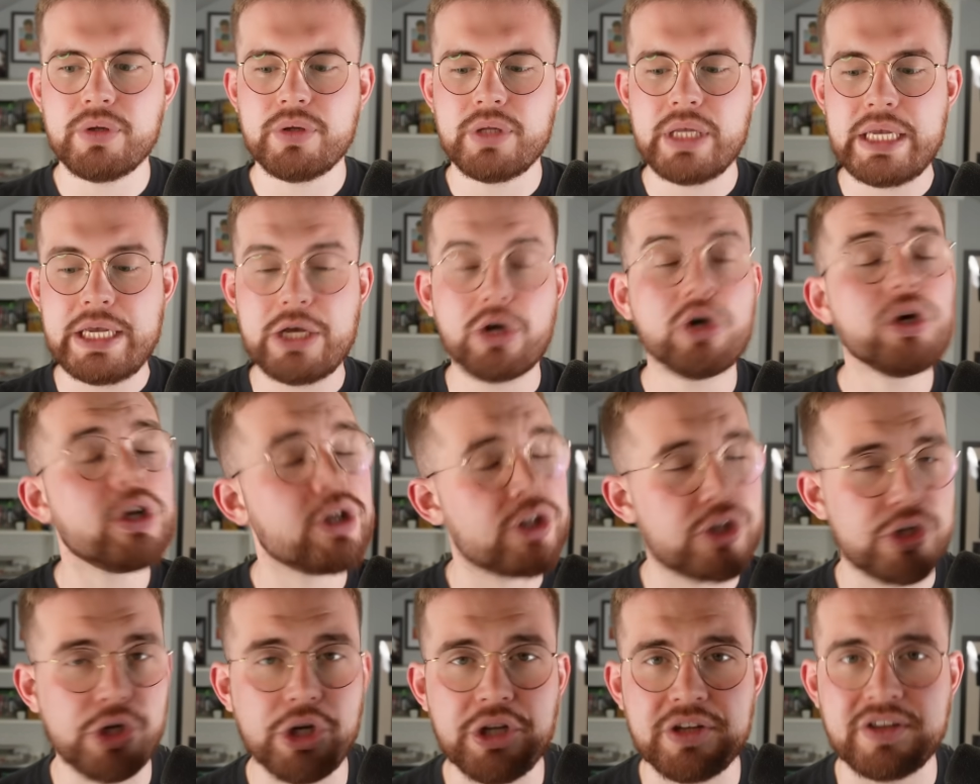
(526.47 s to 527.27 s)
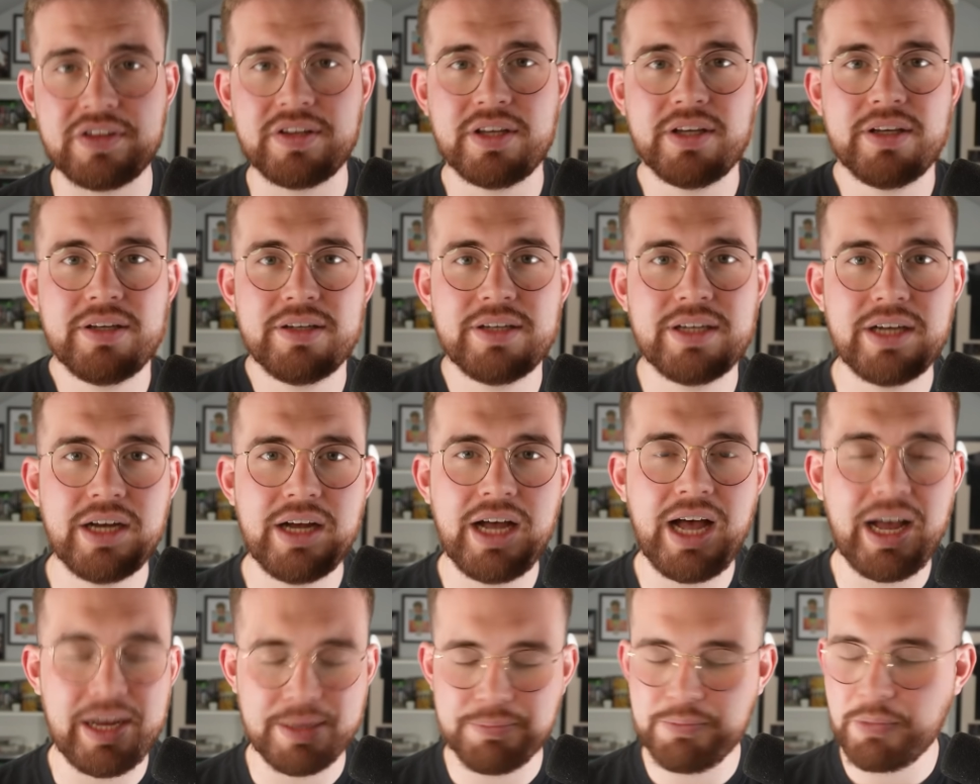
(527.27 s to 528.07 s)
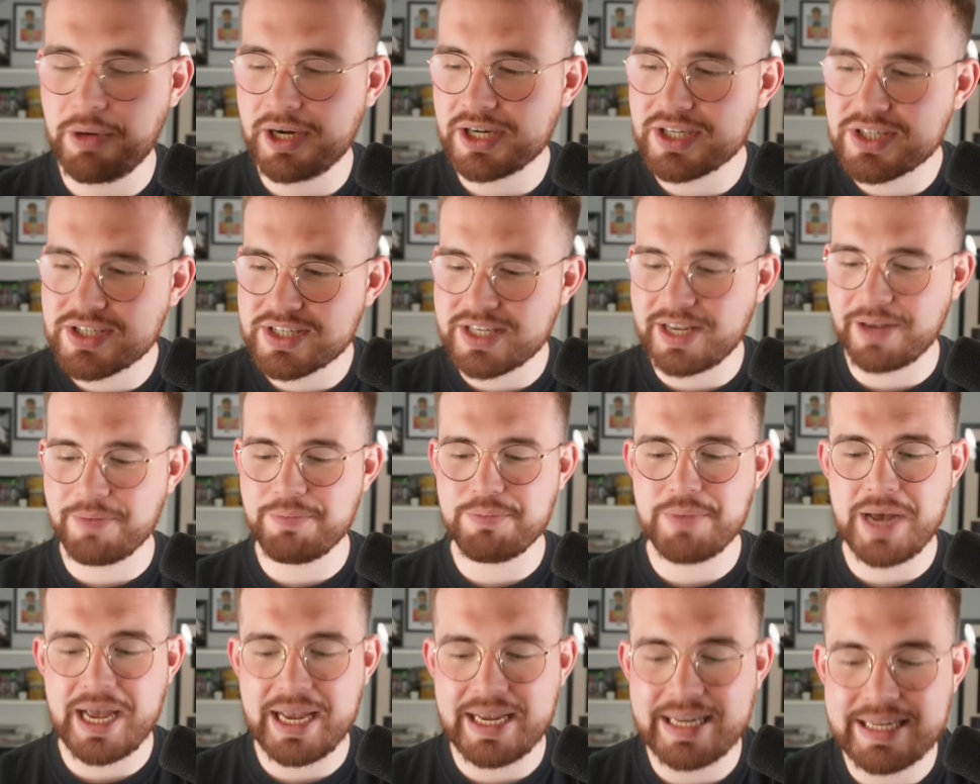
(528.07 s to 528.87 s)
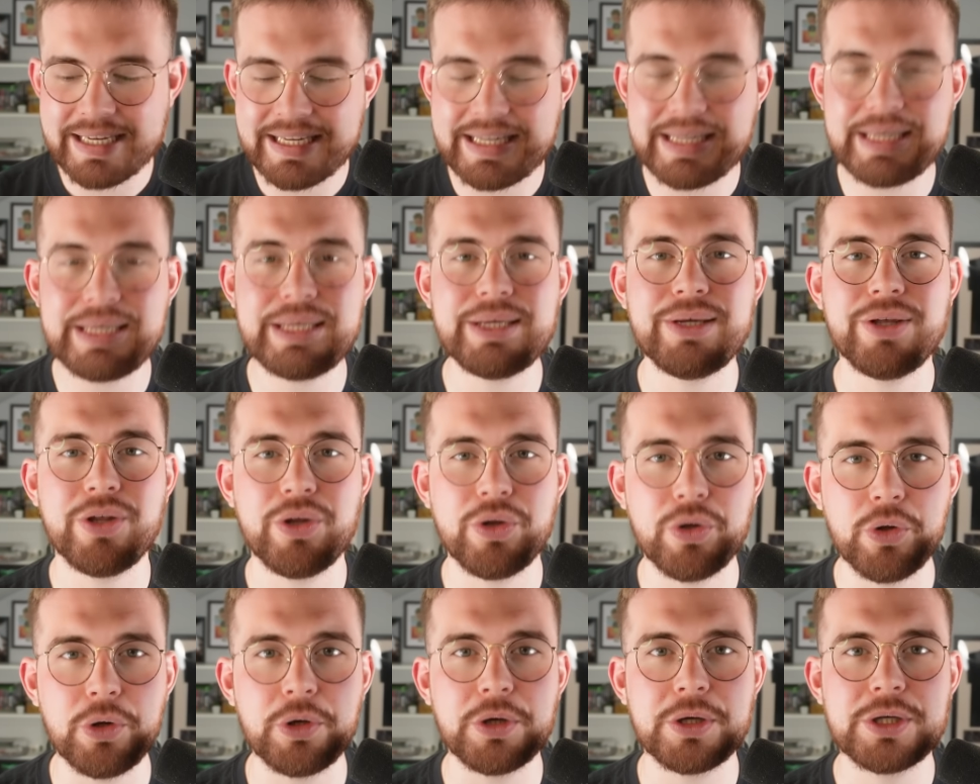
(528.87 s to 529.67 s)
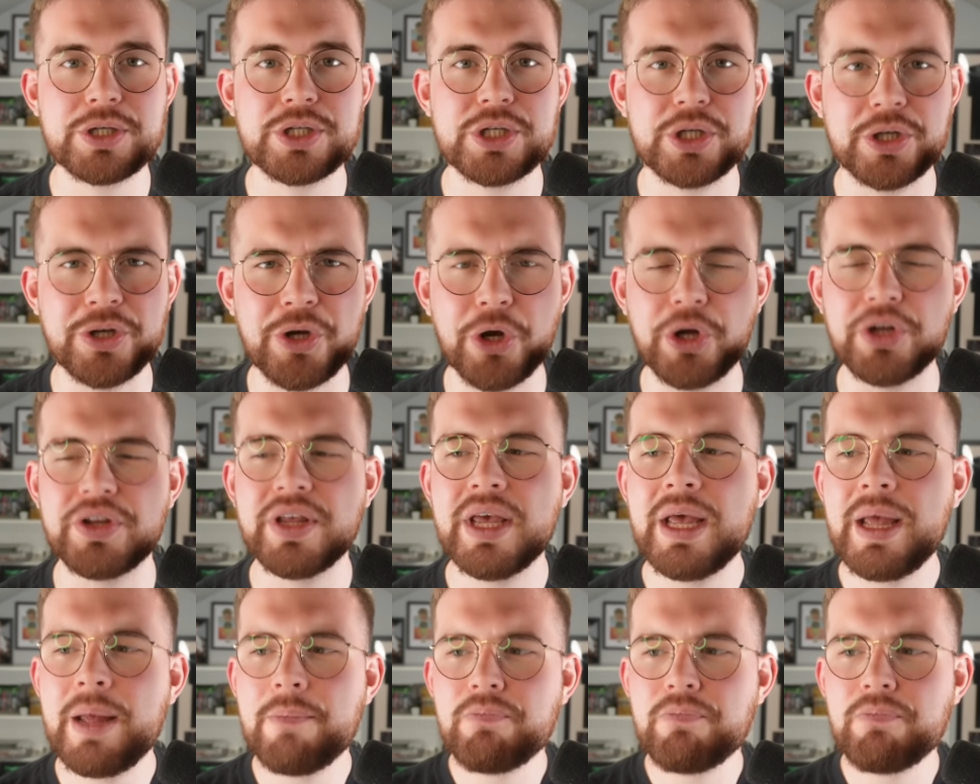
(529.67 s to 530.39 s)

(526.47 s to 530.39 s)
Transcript: He looks good. I must admit, he looks good.